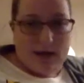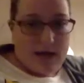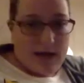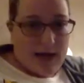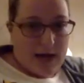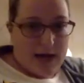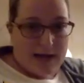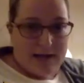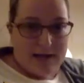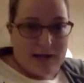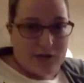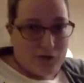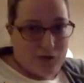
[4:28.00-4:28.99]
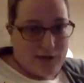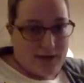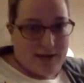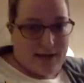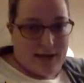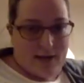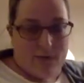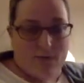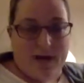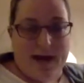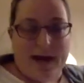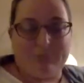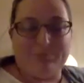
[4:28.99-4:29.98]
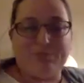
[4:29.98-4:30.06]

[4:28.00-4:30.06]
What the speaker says: and it's a tricky thing, right?